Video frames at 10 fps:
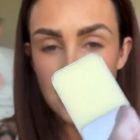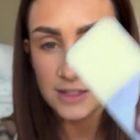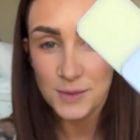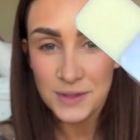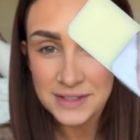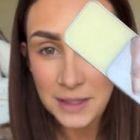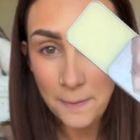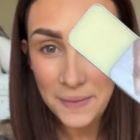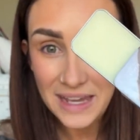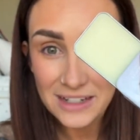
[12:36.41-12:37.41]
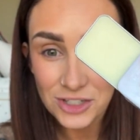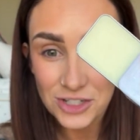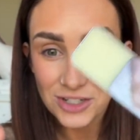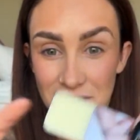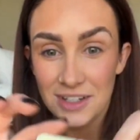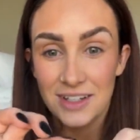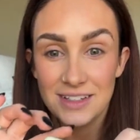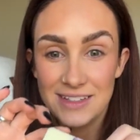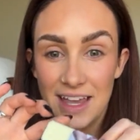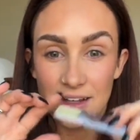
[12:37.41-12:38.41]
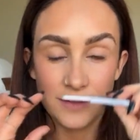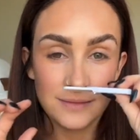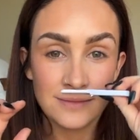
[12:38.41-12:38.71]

This one is a peach scent.